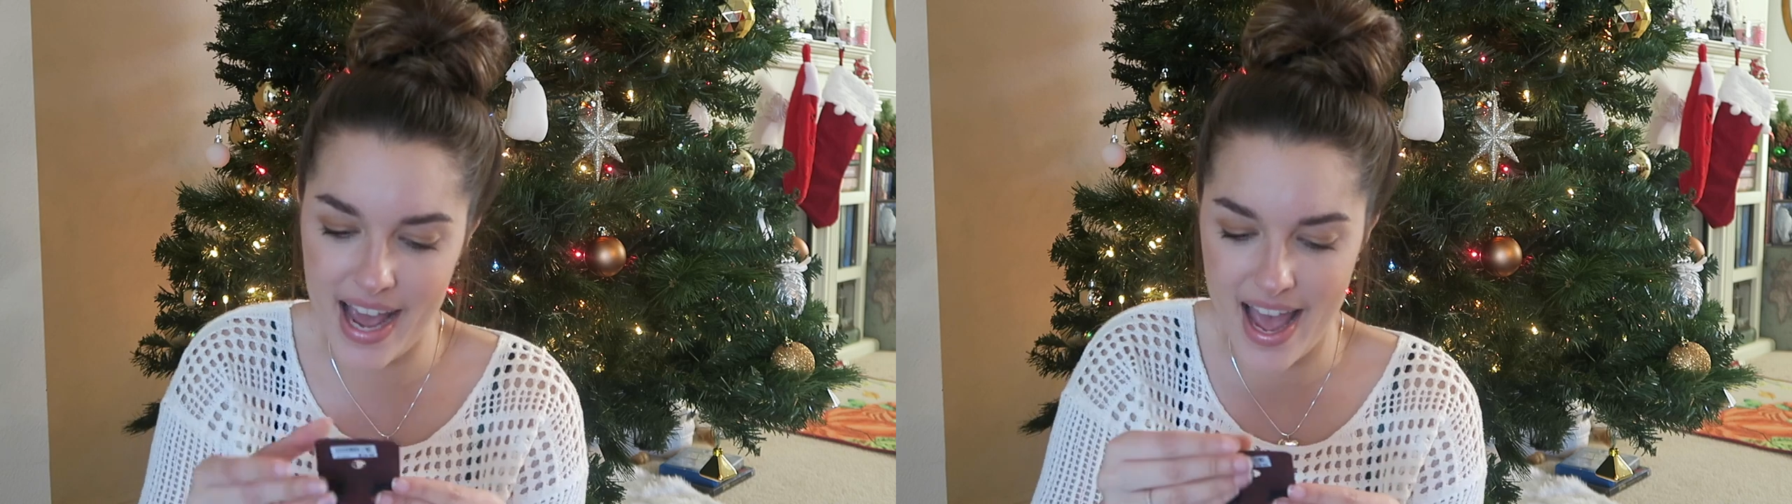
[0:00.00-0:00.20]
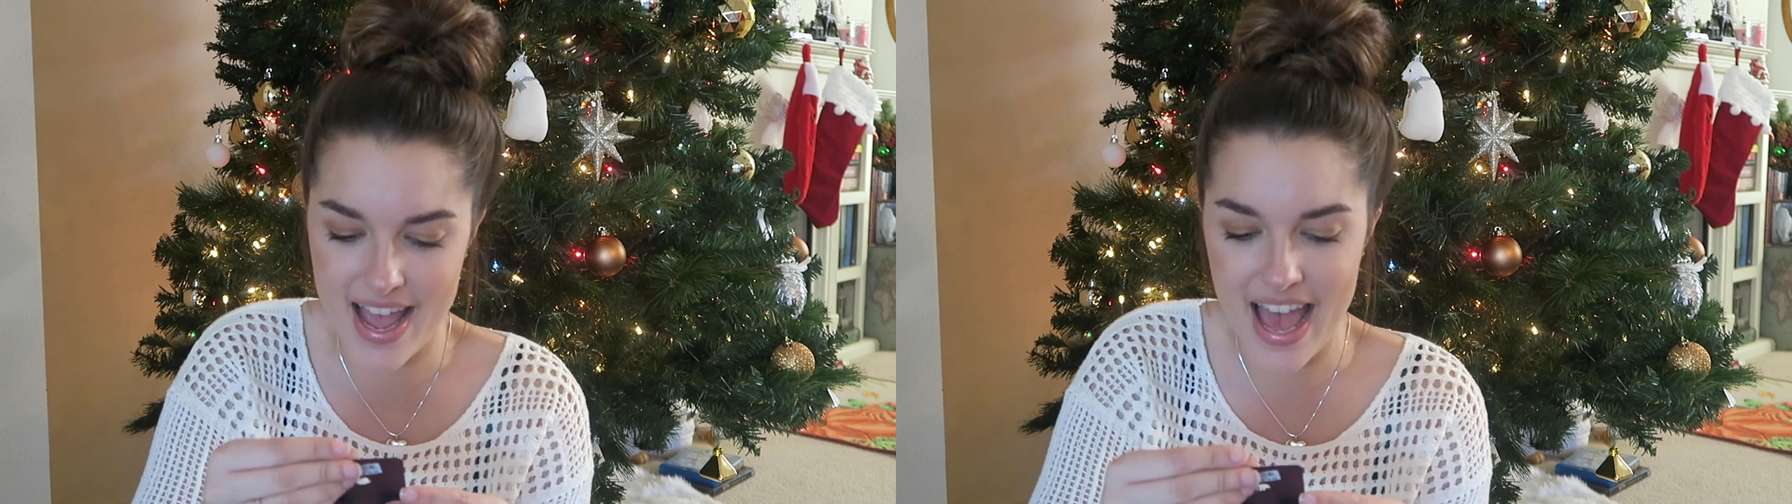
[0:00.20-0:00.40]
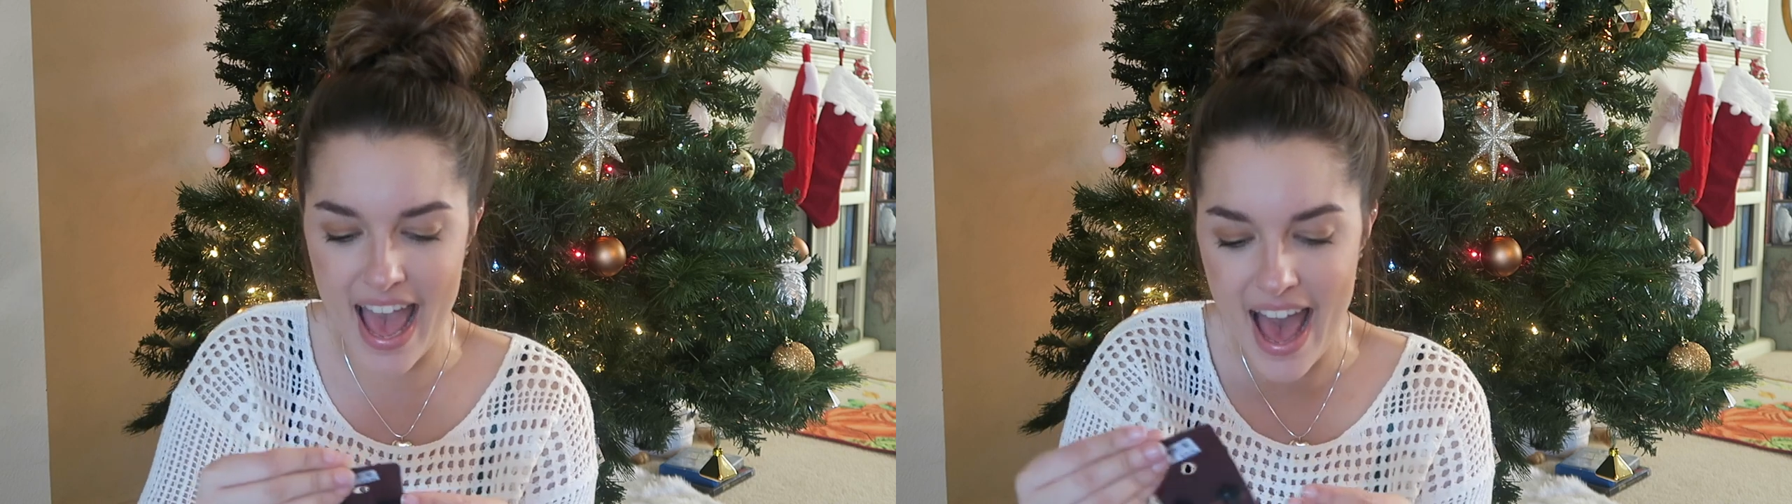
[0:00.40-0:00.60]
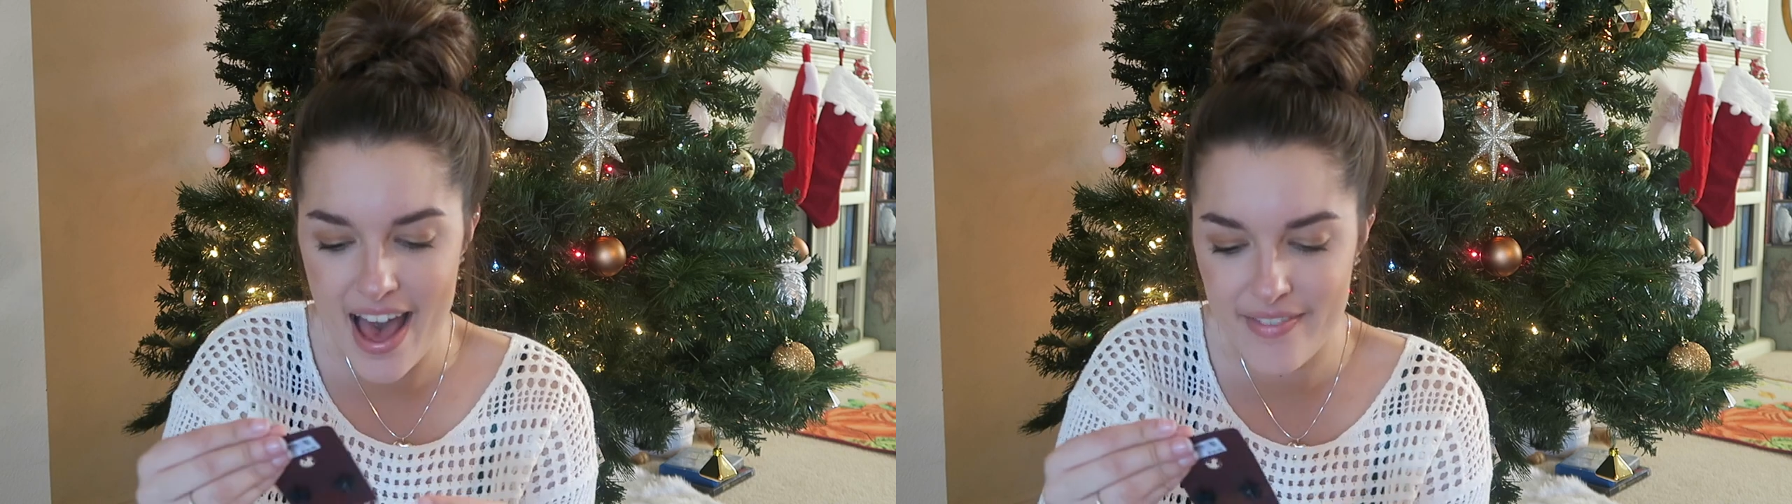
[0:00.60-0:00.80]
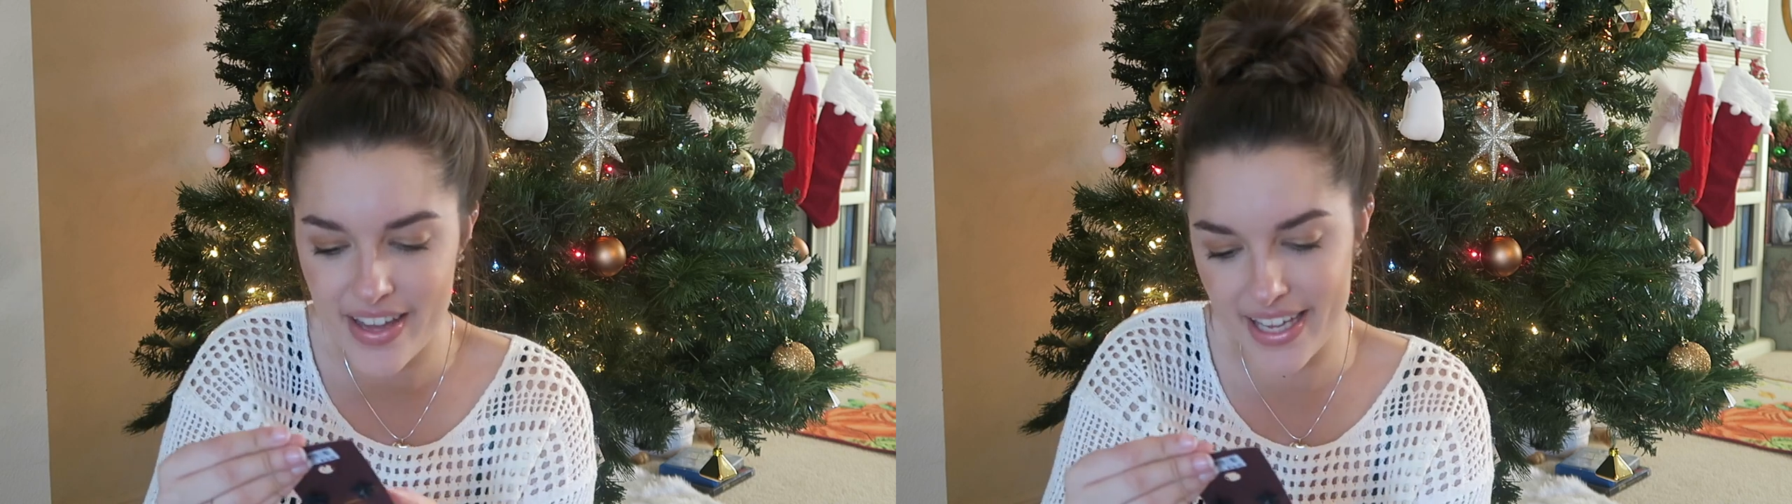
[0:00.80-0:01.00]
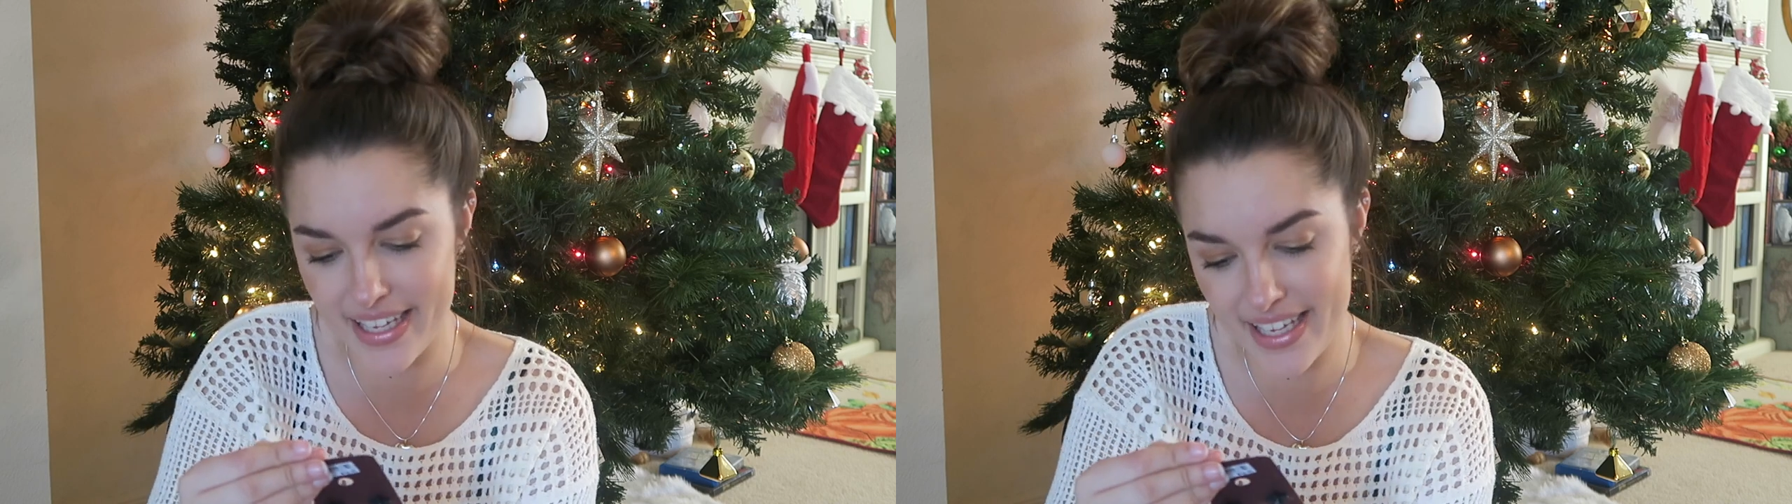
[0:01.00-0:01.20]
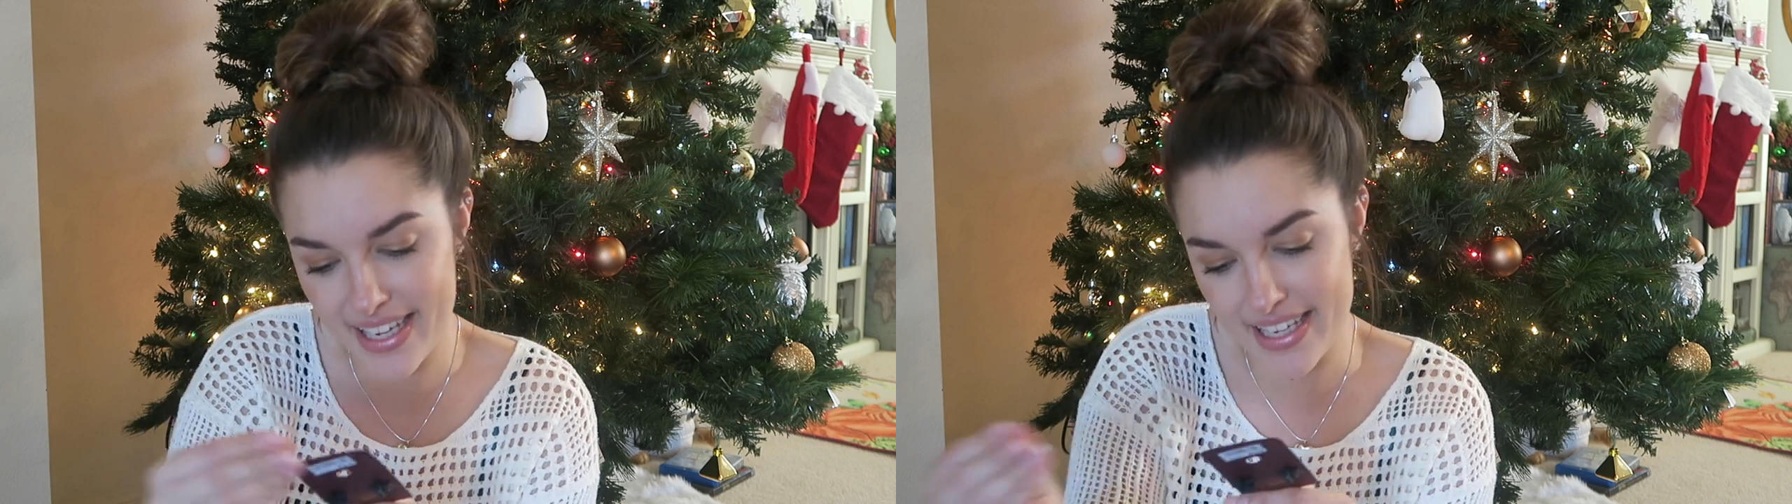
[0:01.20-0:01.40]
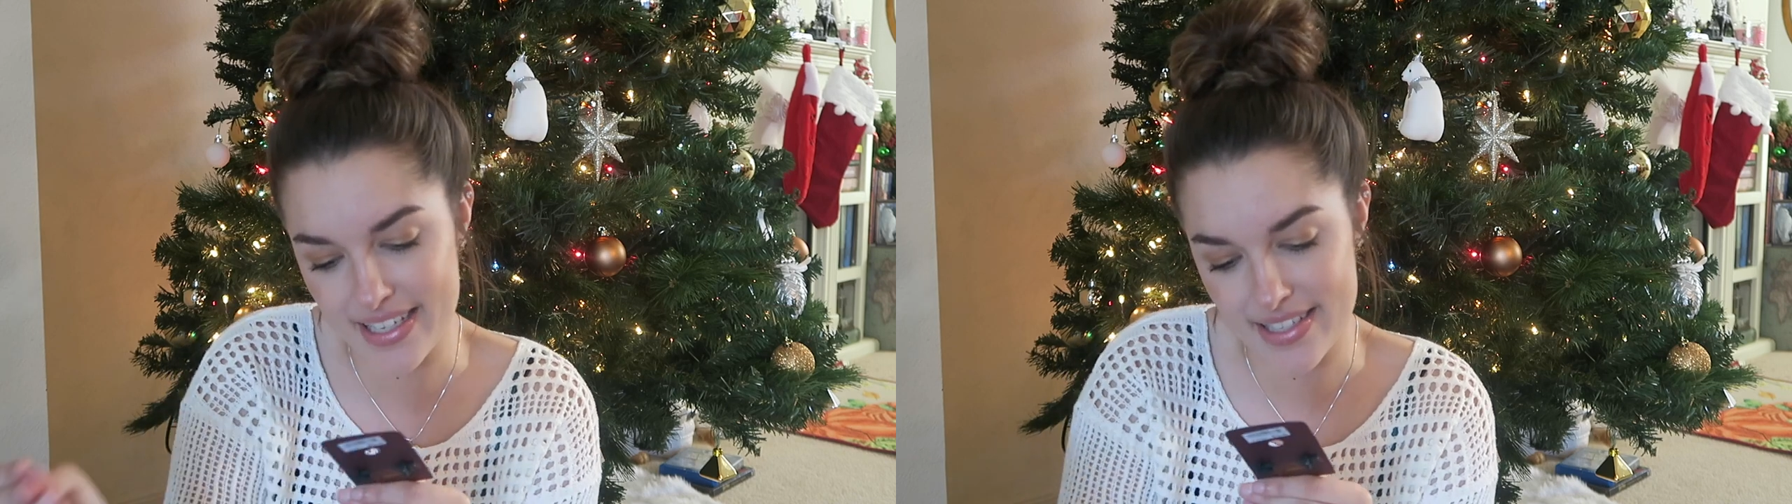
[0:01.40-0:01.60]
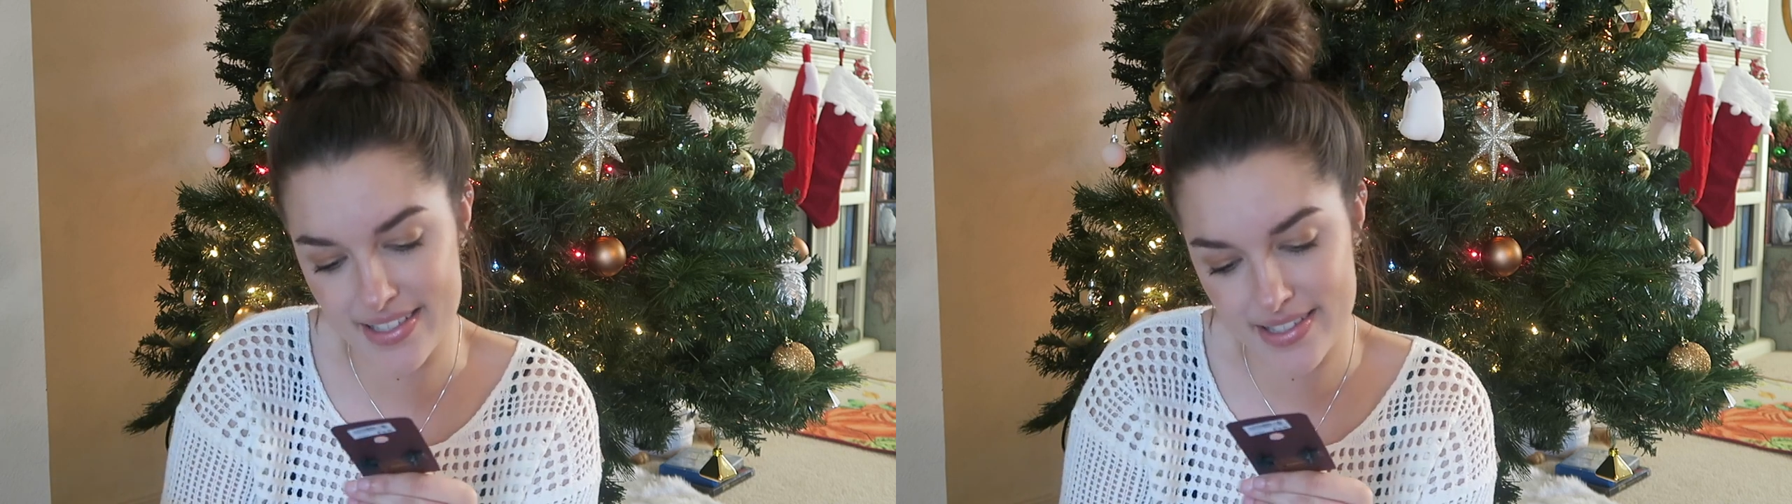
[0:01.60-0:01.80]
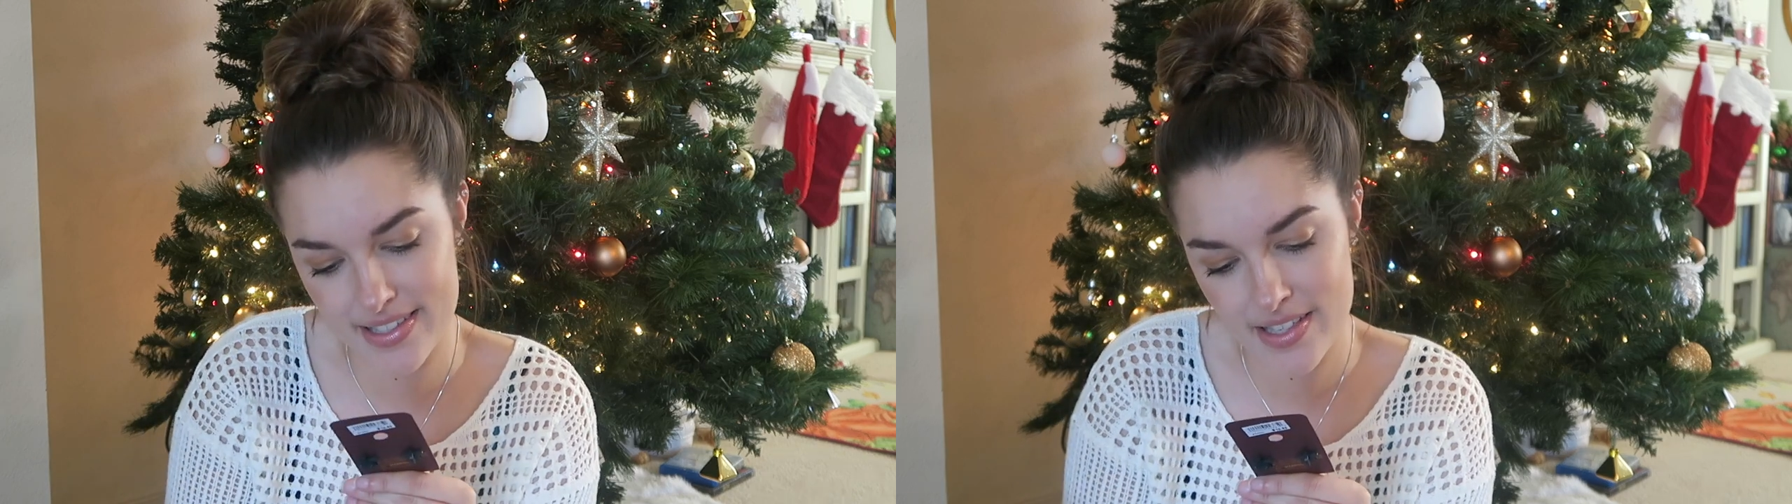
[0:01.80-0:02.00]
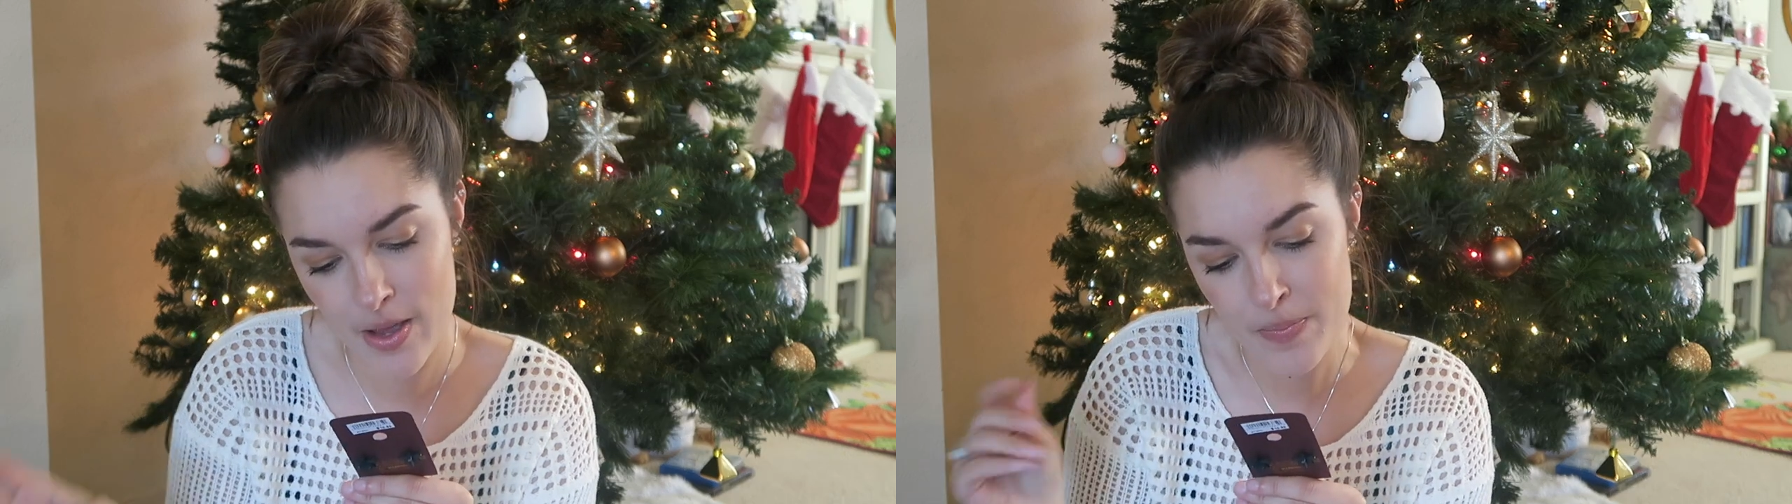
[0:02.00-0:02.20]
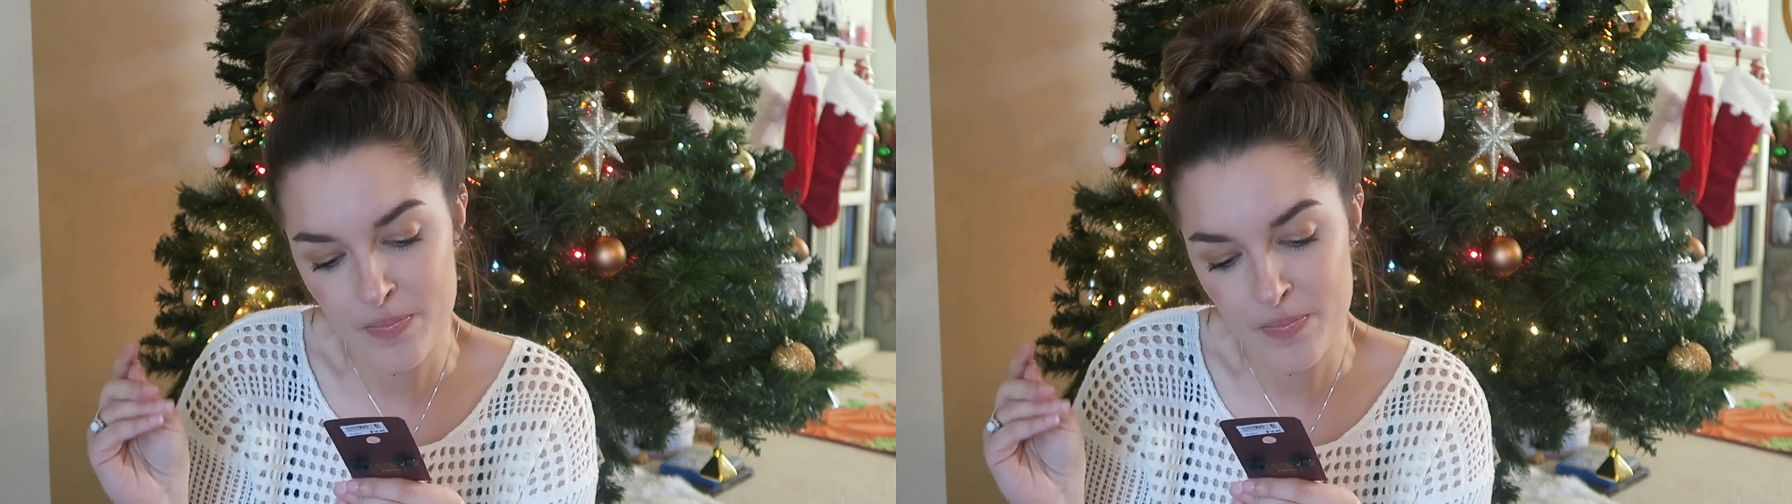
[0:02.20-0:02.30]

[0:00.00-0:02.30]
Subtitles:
I have is